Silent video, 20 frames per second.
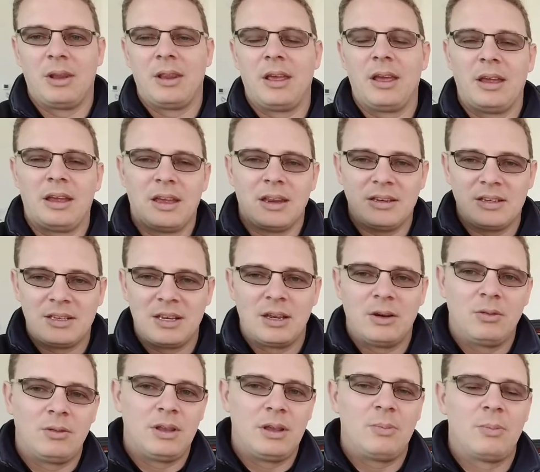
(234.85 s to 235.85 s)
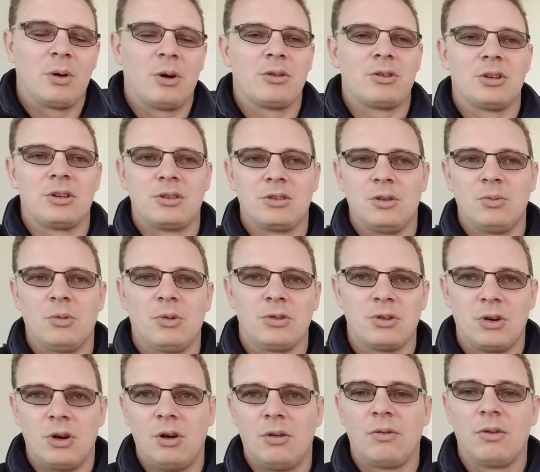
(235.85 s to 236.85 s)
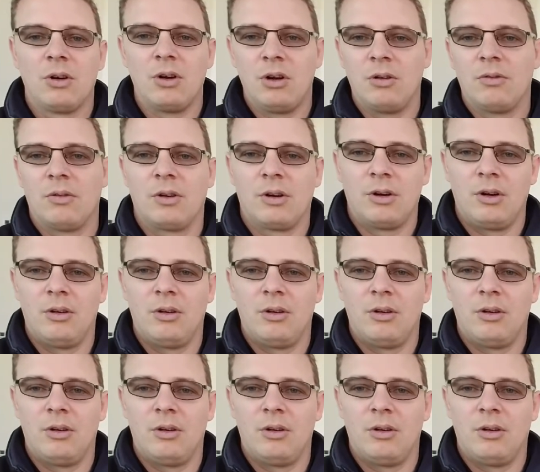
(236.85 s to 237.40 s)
and they continually purchase Subarus over and over